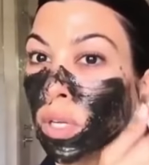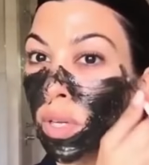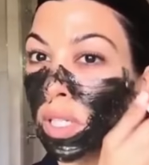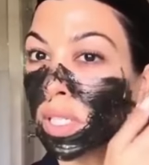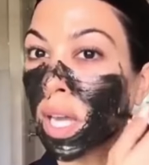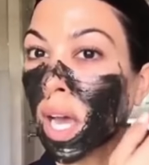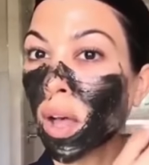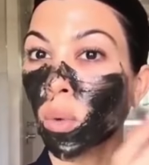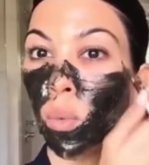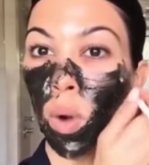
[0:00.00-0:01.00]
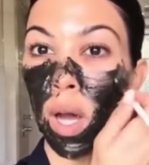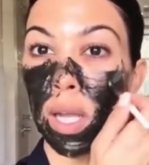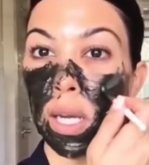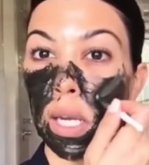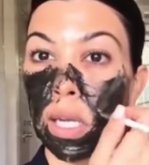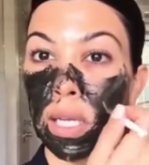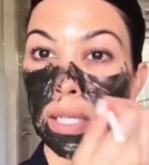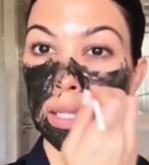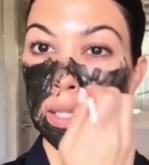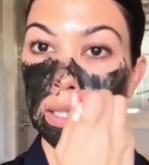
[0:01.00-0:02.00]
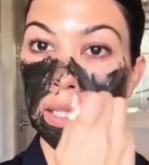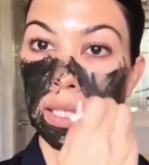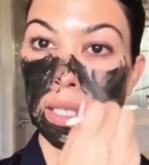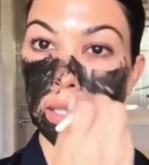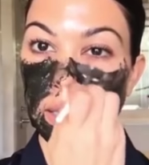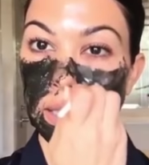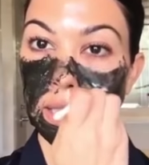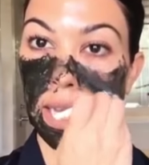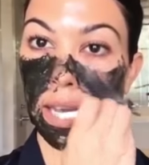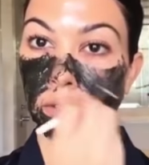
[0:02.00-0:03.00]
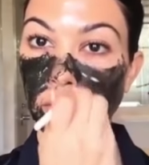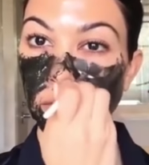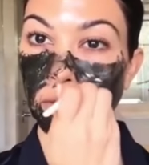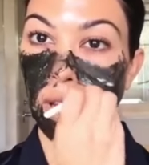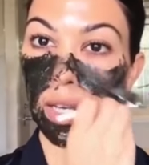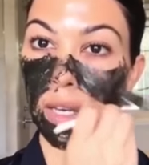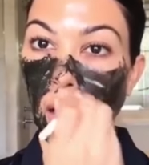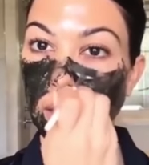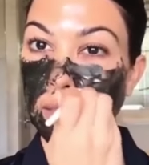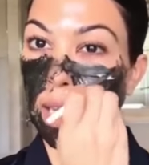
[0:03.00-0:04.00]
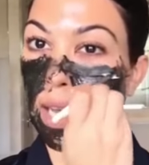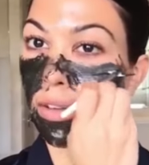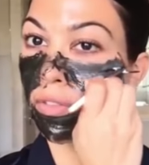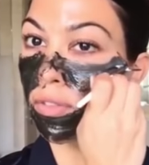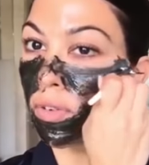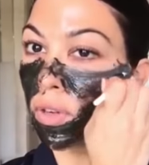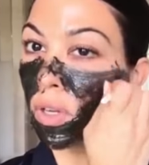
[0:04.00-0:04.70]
where you can tell what is safe and not safe.